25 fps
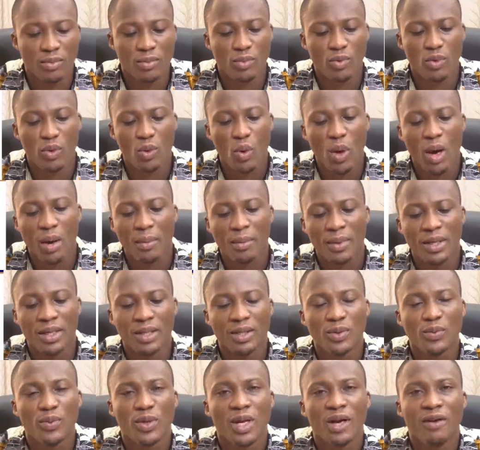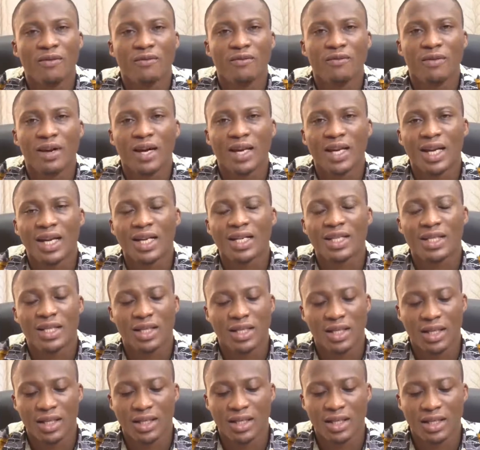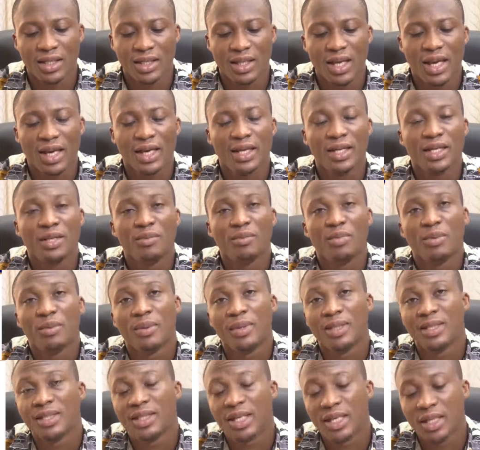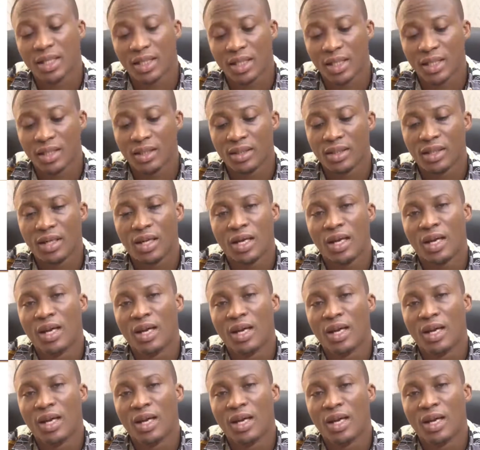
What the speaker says: requirements, we have analysis and design, implementation,